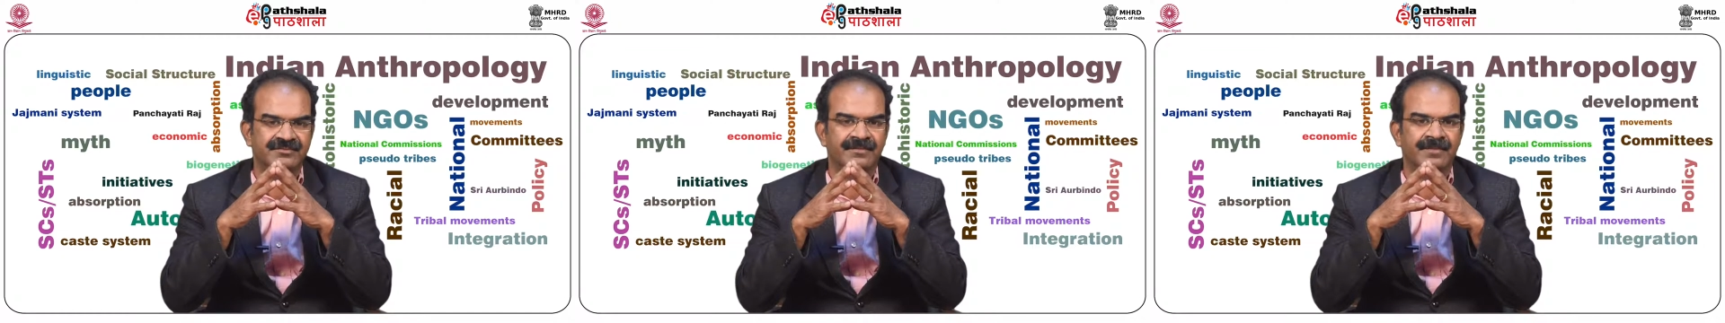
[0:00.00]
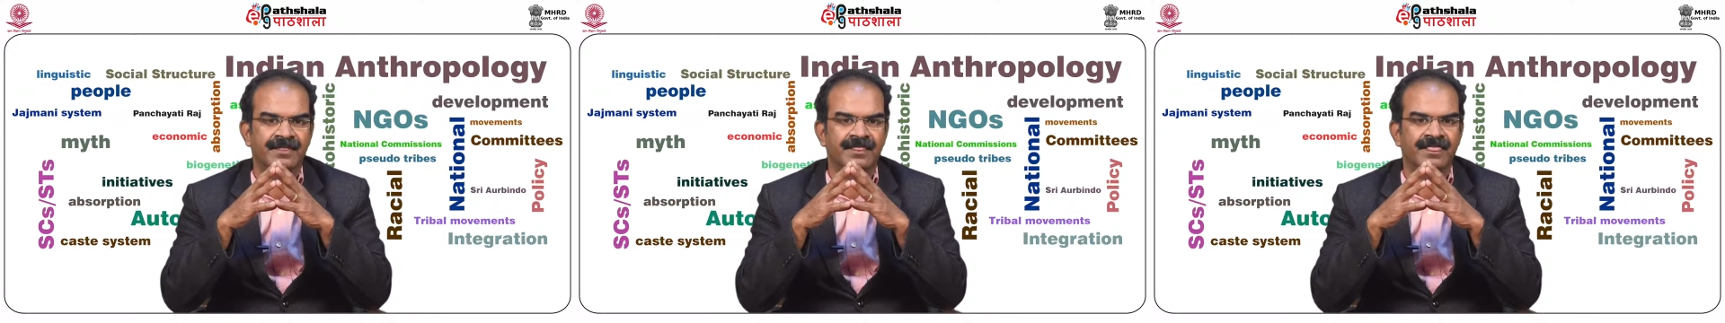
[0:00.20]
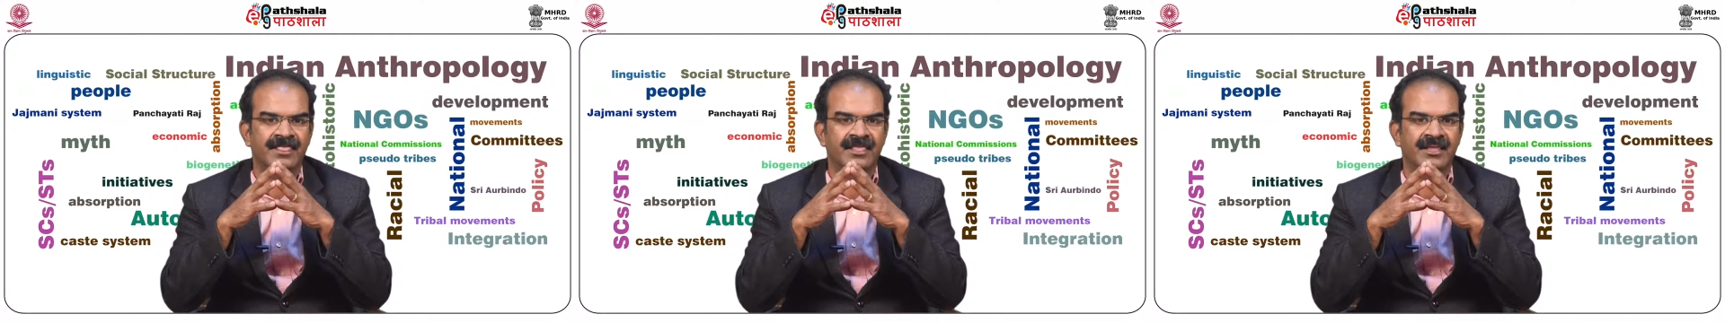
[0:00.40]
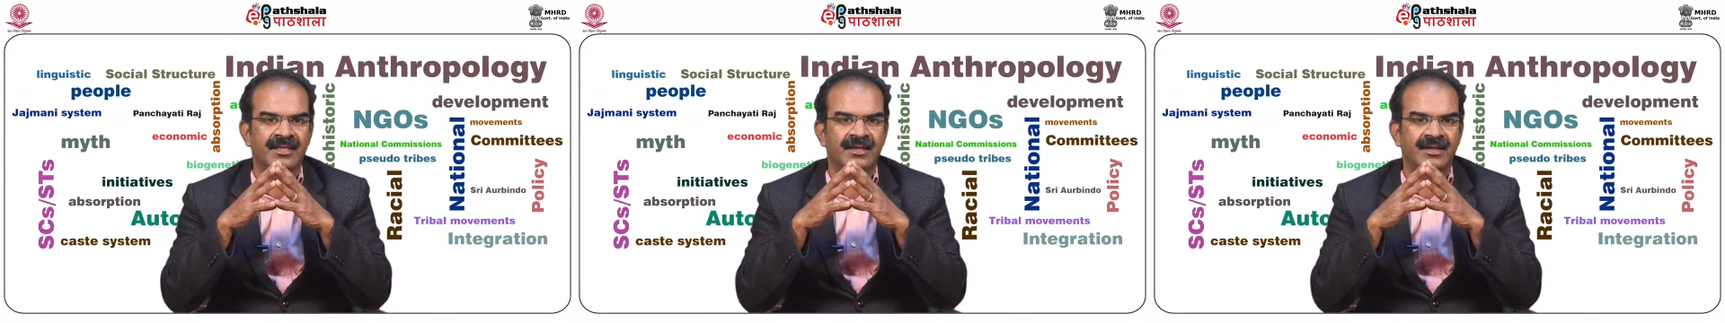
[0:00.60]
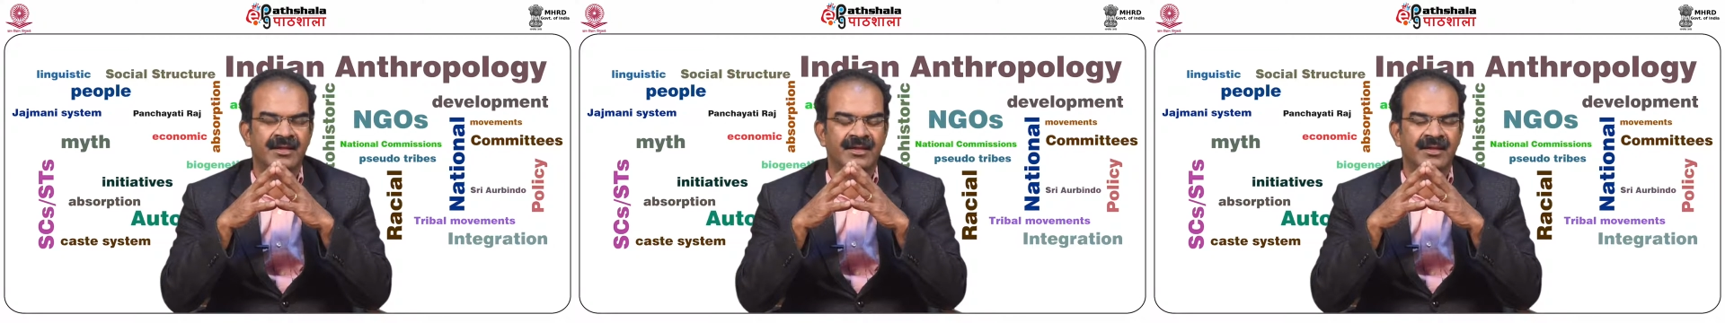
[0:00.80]

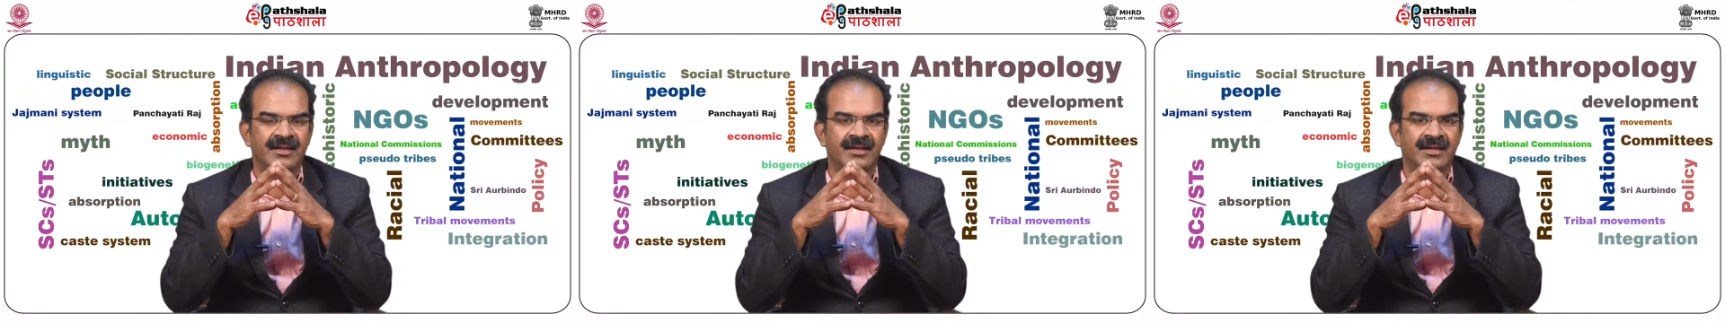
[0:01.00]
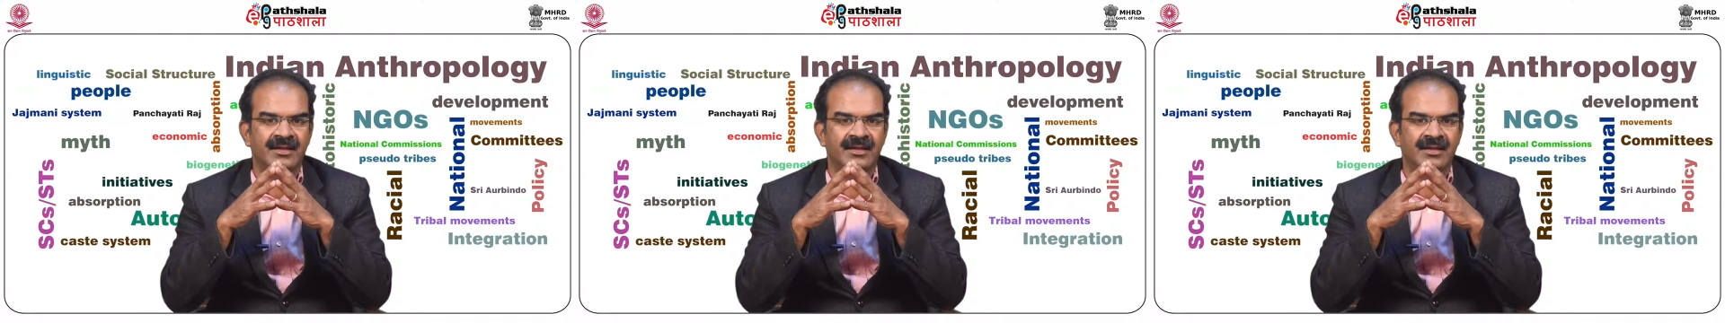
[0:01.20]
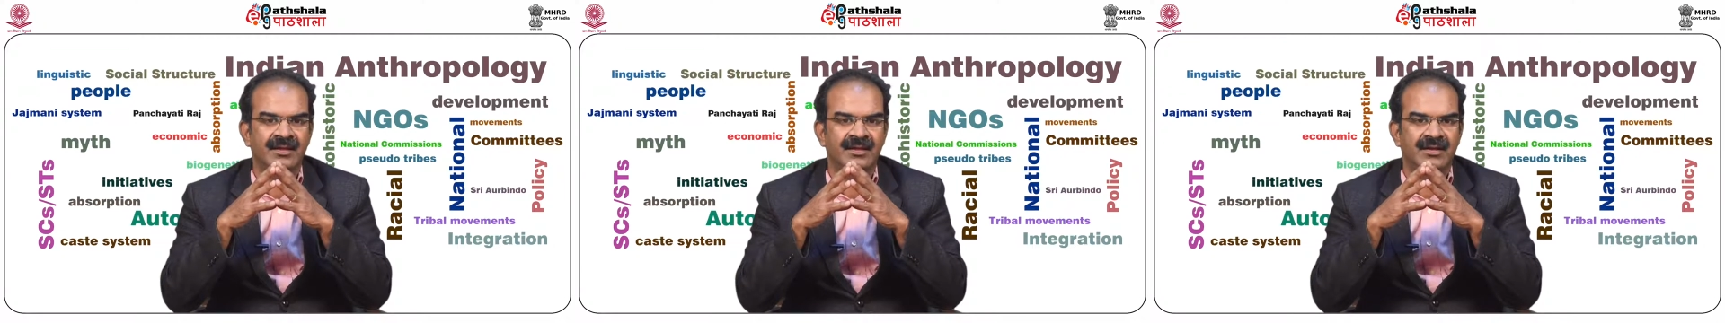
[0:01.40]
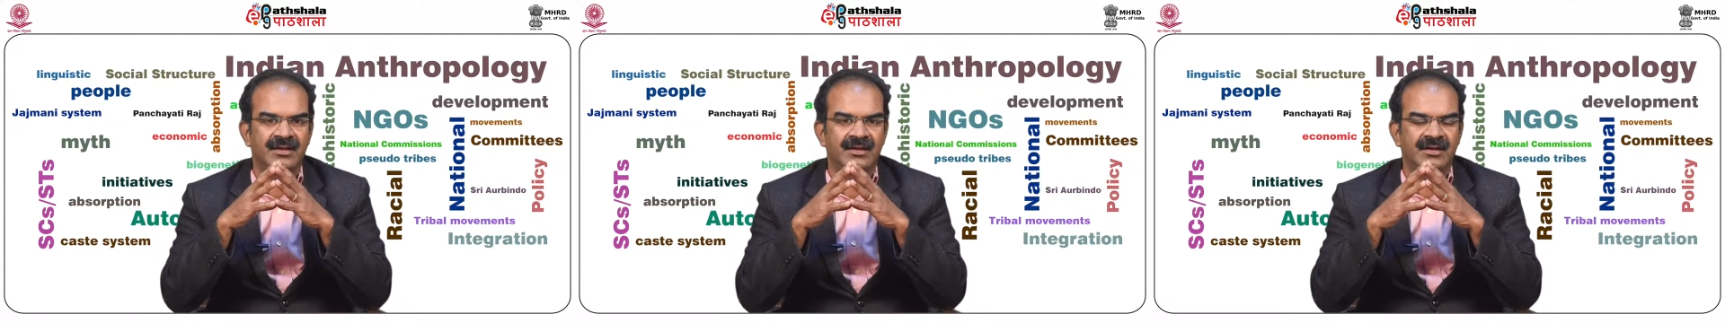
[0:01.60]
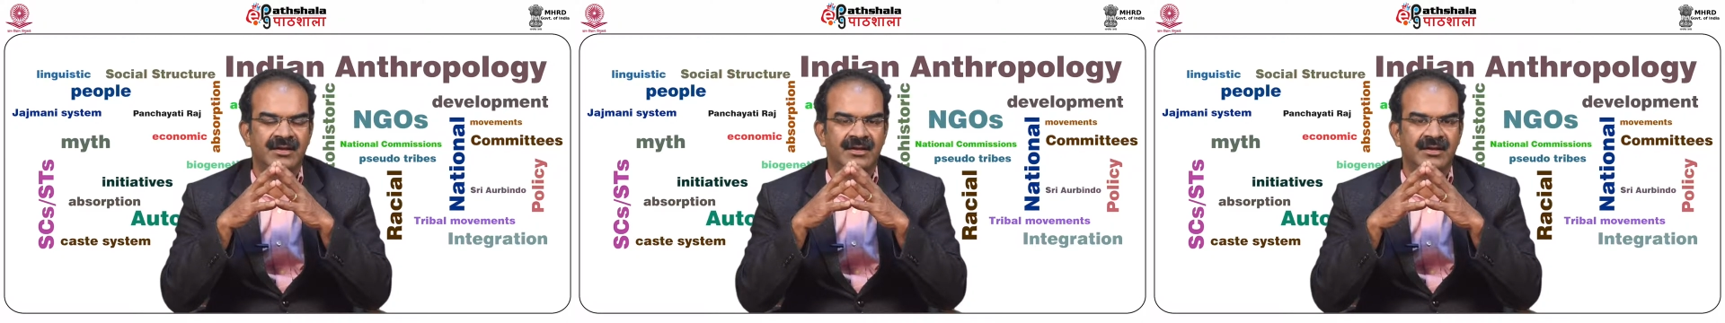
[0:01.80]

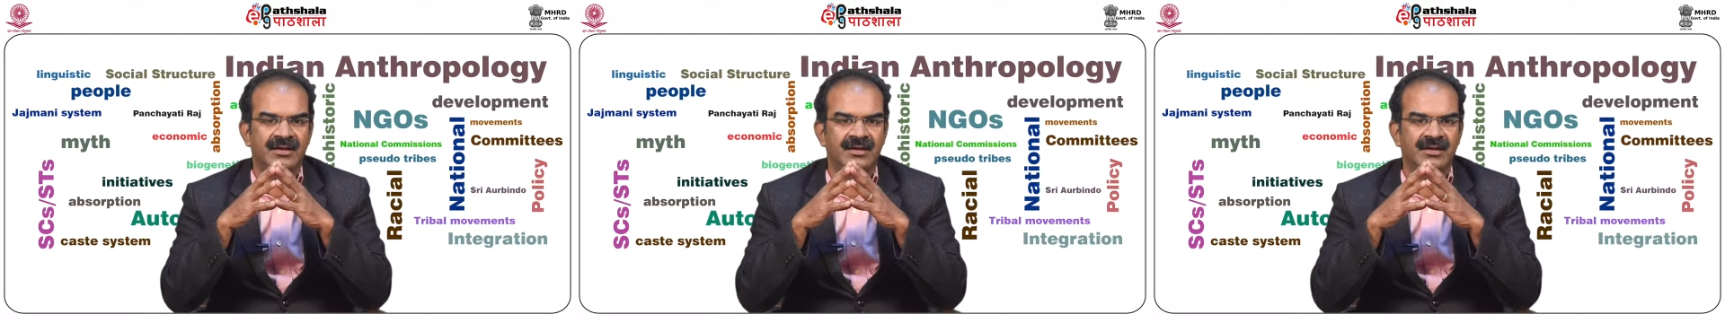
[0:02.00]
[no speech]